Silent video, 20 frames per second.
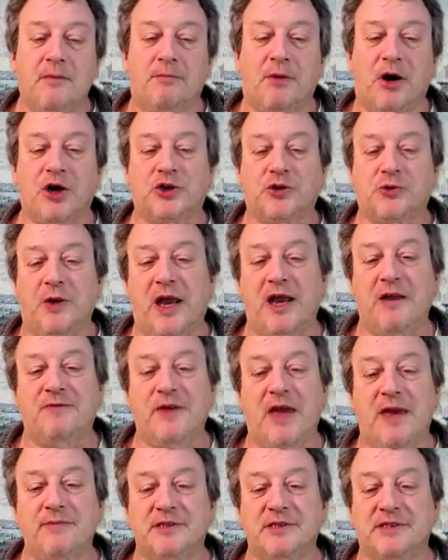Mark
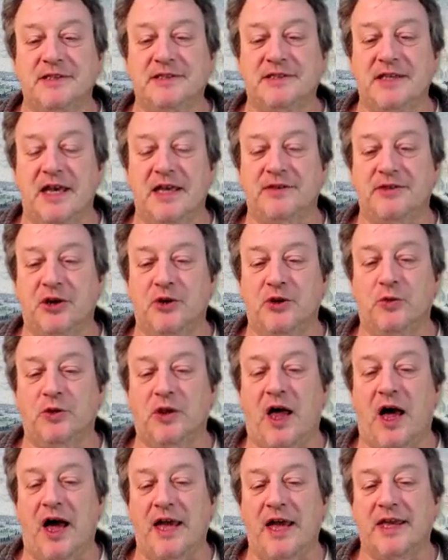Twain famously said that a
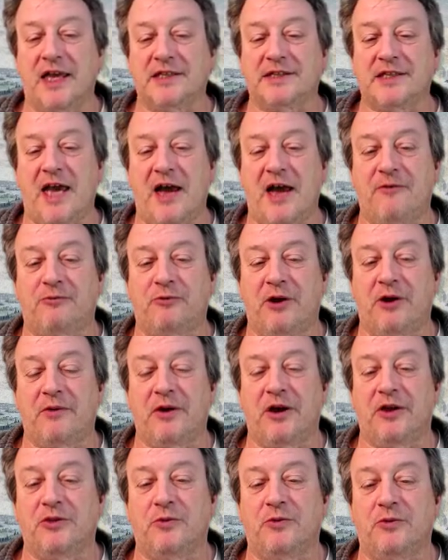lie gets halfway
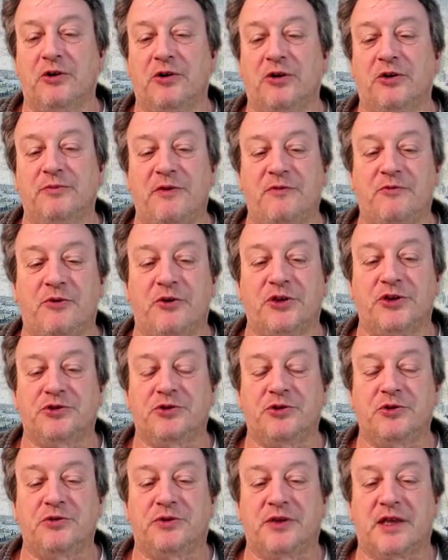around the world before the
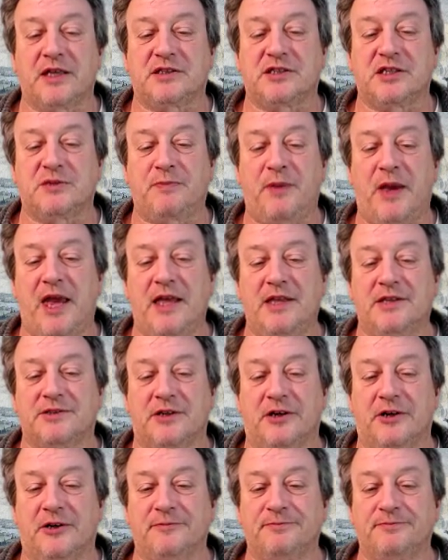truth gets its
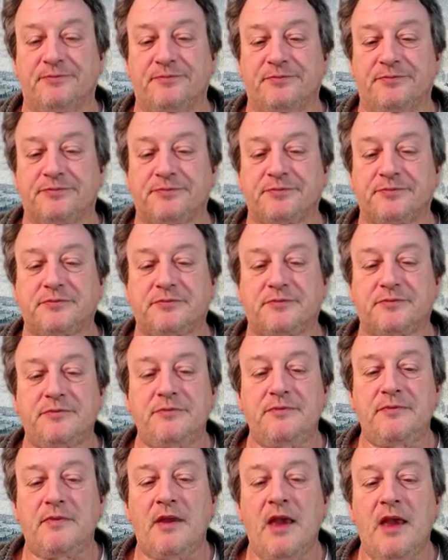pants on.
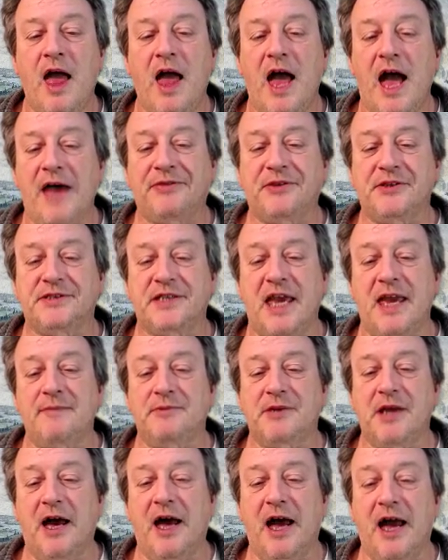At the
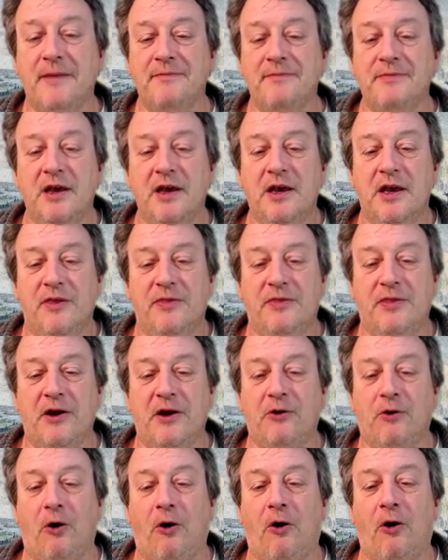same time,
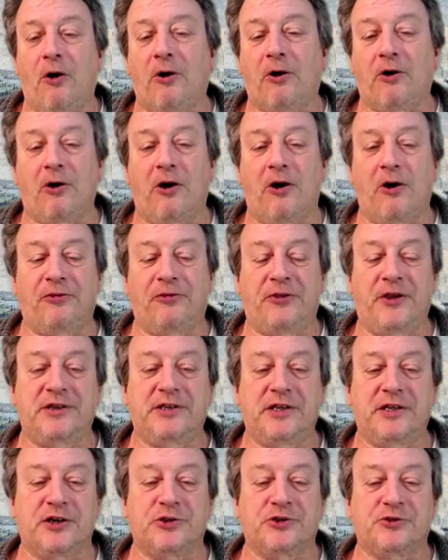there are
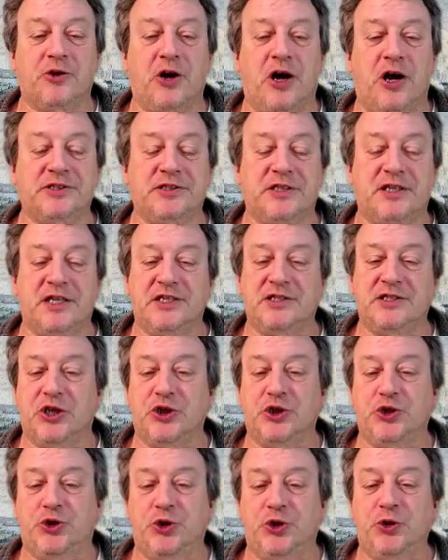authentic atrocities
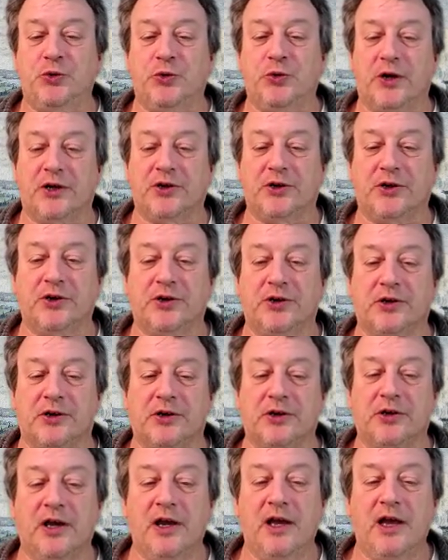that do
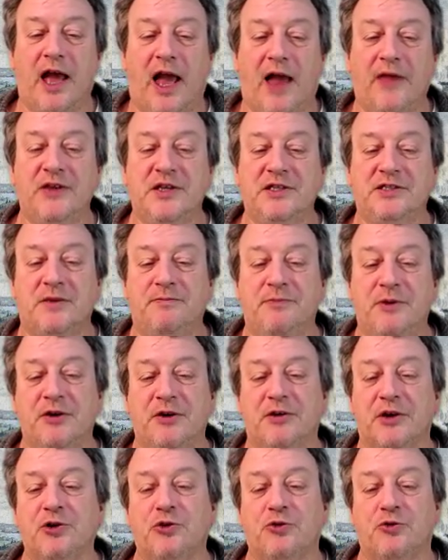occur, and these
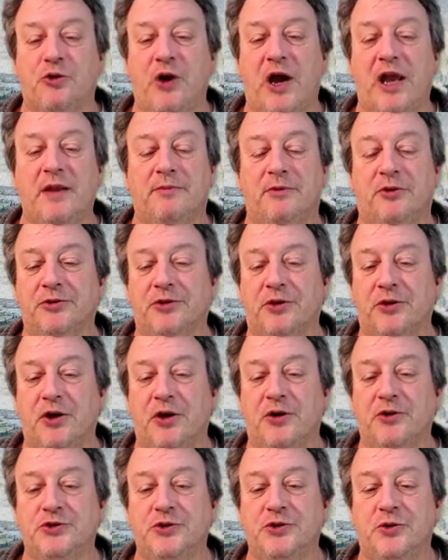appear incredible to
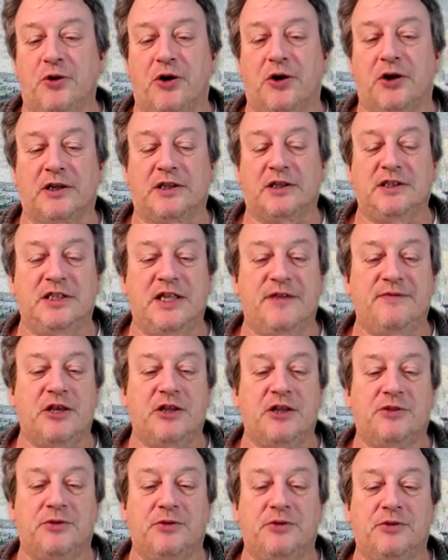those who aren't
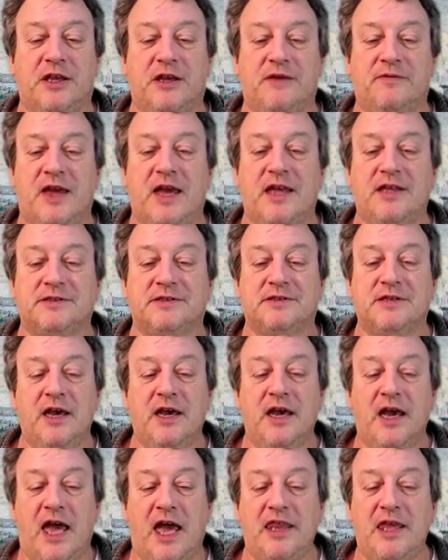living through the events,
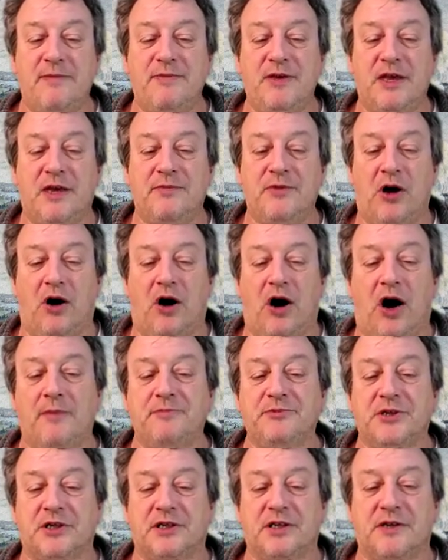and they become the
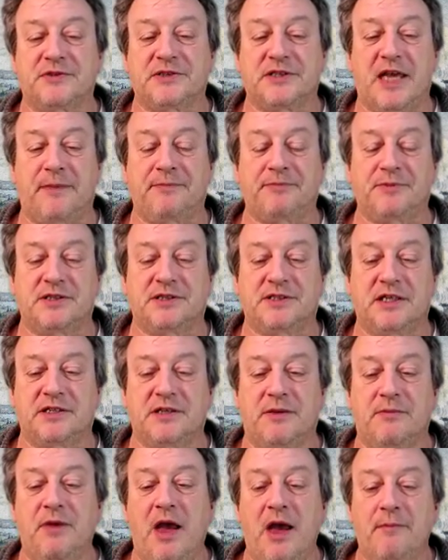object of
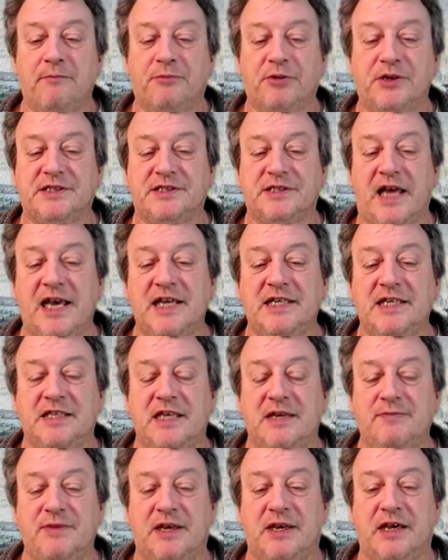skepticism
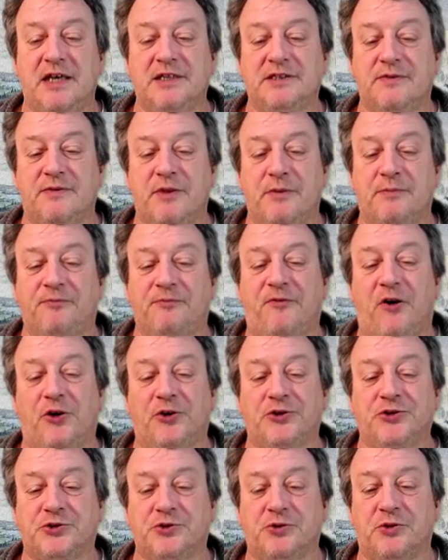precisely because of the
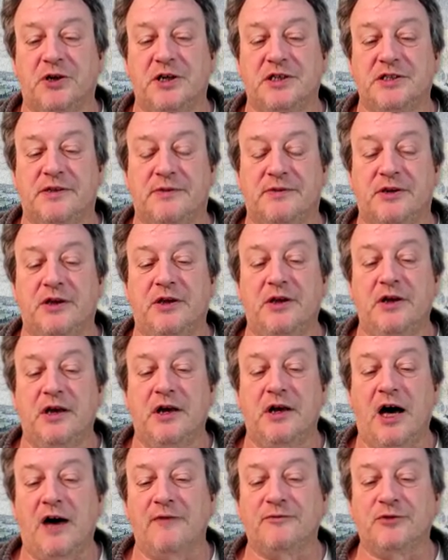false stories
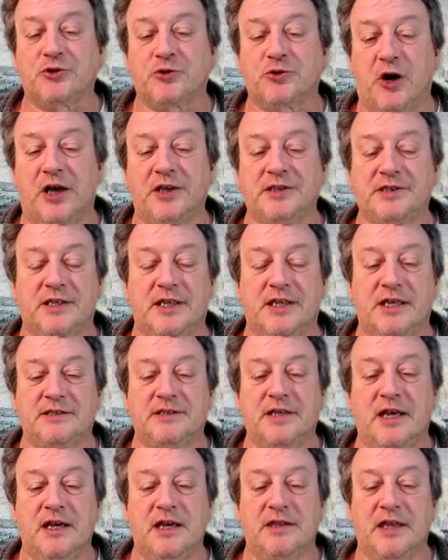of
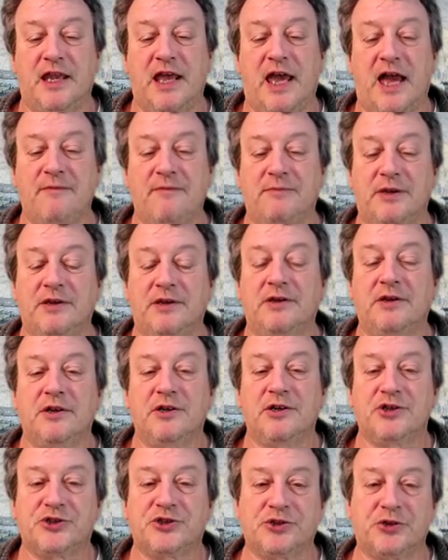atrocities that have
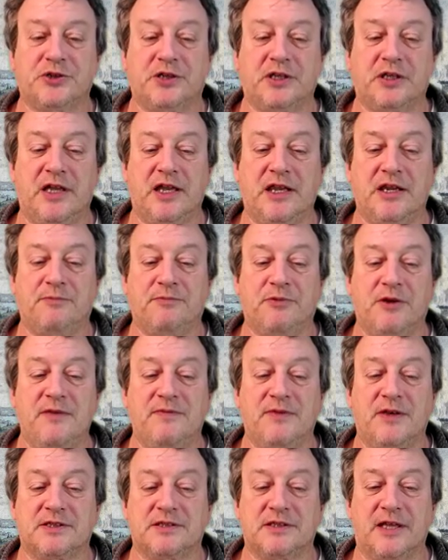been circulated
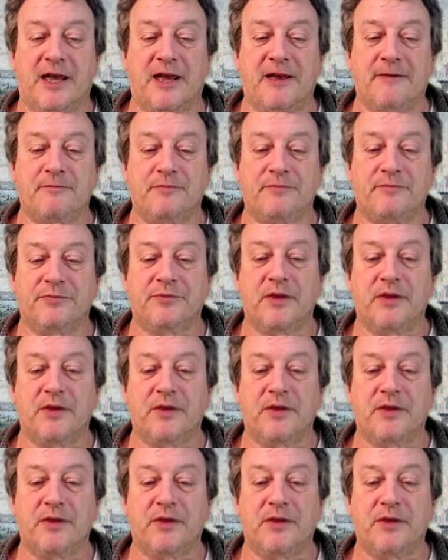previously.